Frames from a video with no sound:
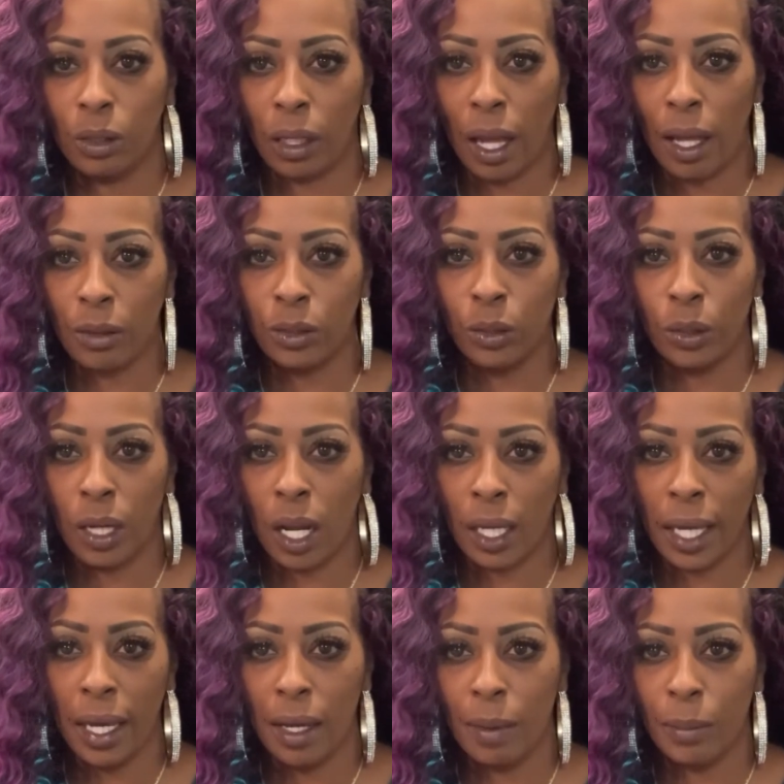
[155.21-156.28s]
I'll do it on
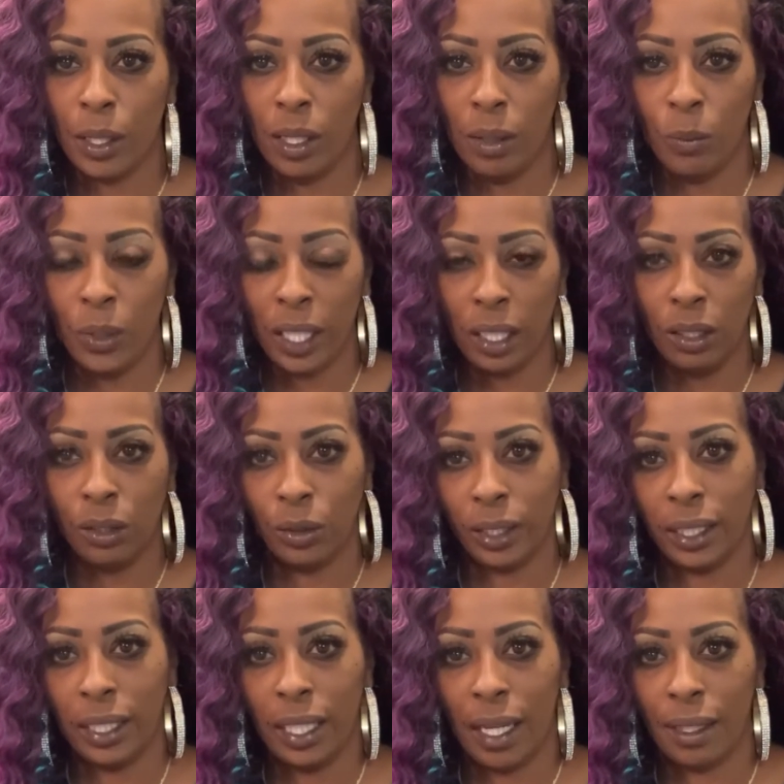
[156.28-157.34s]
camera and we can do it
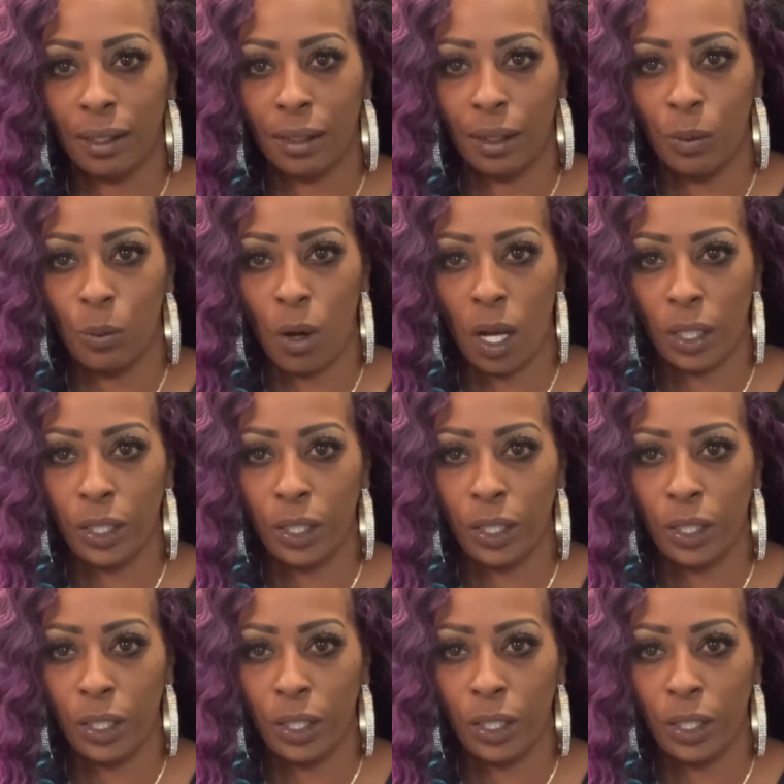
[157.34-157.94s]
together and walk